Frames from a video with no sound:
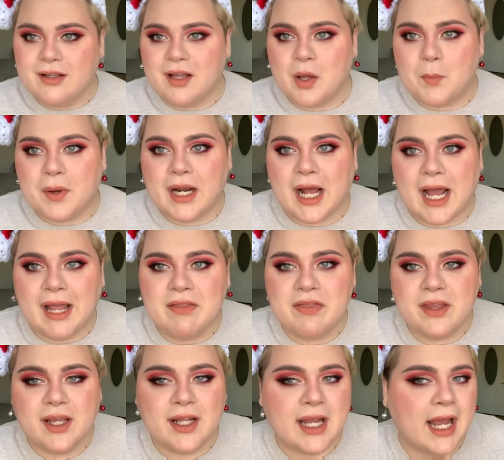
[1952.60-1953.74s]
but I
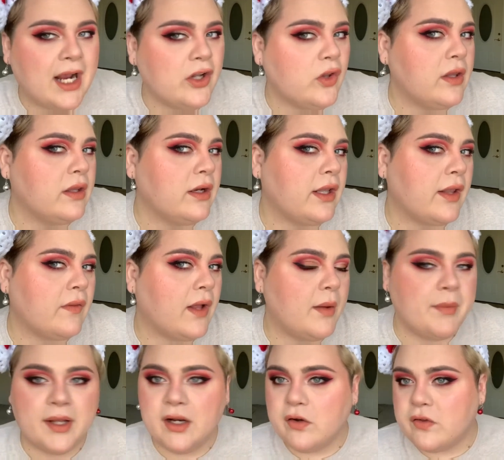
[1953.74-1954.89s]
think it actually looks a lot
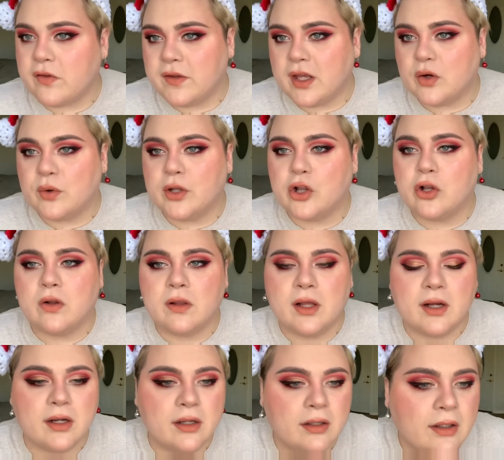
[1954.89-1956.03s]
better than the original
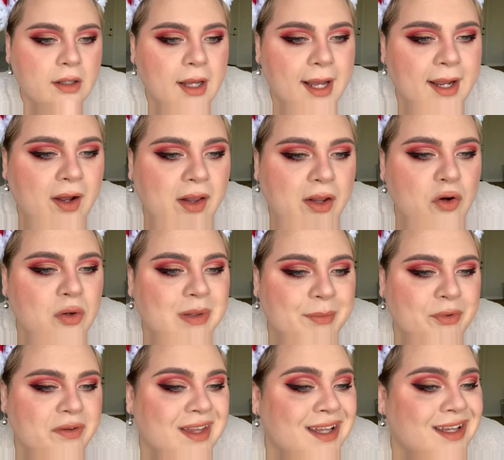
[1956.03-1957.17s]
look. I also
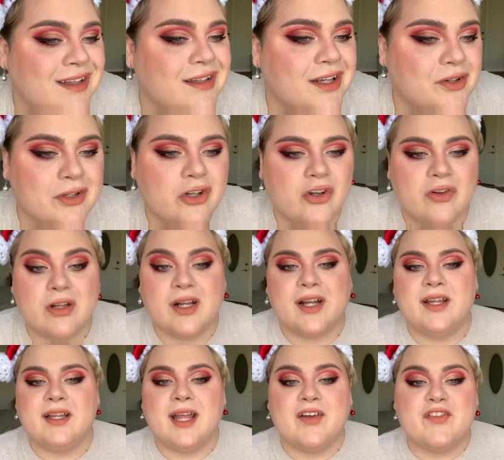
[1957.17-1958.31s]
remembered that in the original look, I
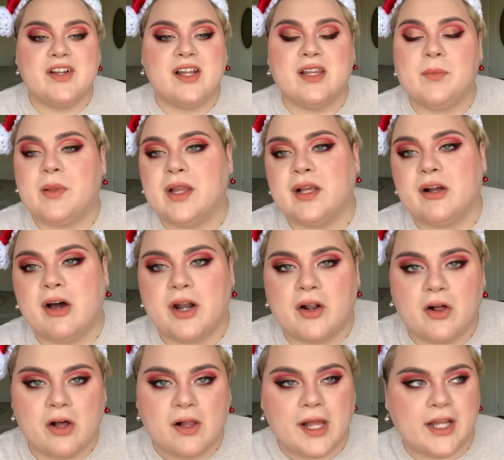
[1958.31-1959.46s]
didn't have any lipstick on at
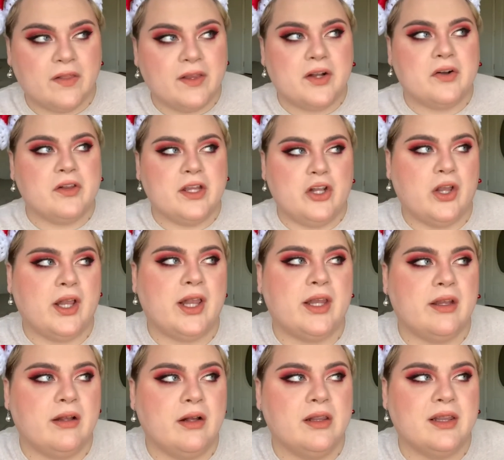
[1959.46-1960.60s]
all. I literally just
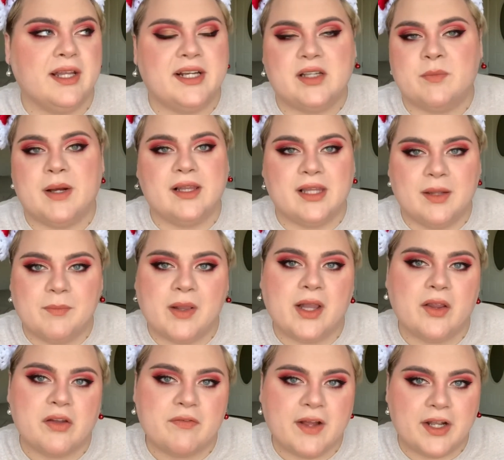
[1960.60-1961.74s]
licked my lips so
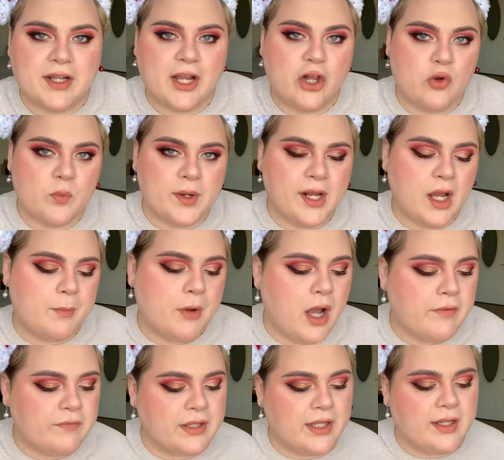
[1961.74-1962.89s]
the foundation would come
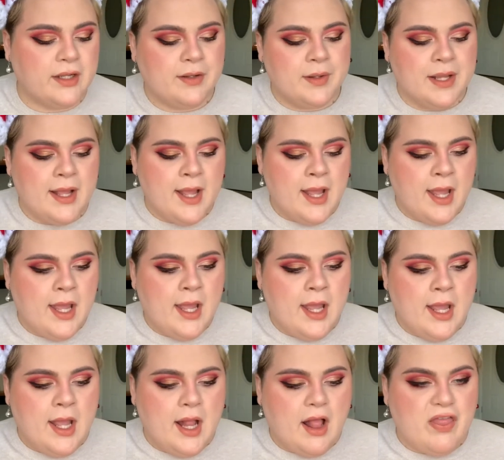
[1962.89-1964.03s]
off, and
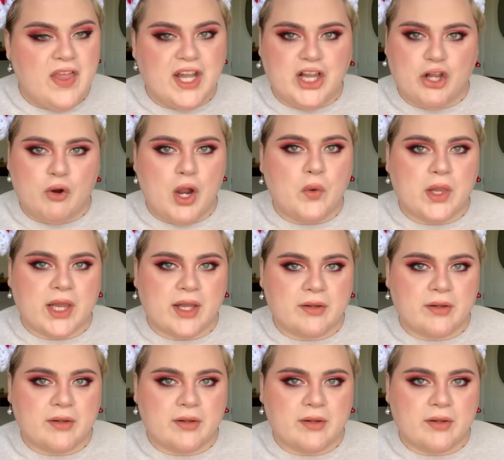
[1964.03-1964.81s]
that's gross,